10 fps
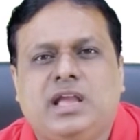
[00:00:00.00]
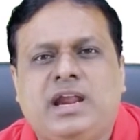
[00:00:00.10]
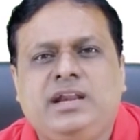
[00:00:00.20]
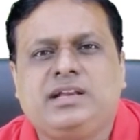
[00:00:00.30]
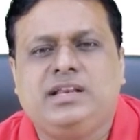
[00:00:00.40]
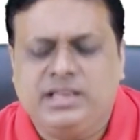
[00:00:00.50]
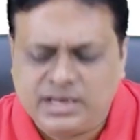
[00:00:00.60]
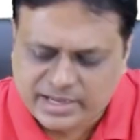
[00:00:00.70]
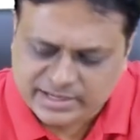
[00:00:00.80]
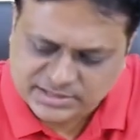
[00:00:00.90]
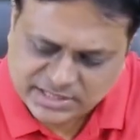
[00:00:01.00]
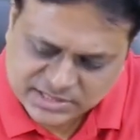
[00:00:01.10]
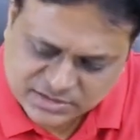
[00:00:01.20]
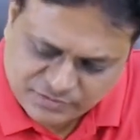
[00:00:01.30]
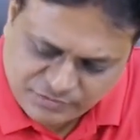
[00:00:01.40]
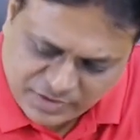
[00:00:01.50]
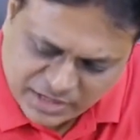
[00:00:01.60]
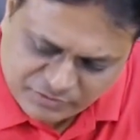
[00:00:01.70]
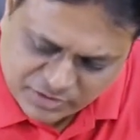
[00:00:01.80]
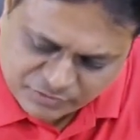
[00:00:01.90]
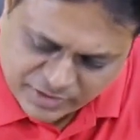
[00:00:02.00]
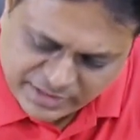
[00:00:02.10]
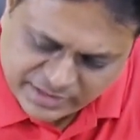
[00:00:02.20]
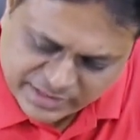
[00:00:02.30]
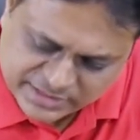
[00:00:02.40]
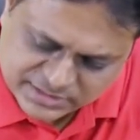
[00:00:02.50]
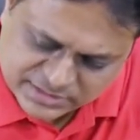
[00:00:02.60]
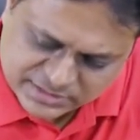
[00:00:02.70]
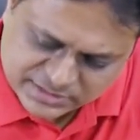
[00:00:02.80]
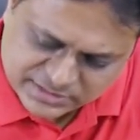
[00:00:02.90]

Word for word: and clear excess we have defined as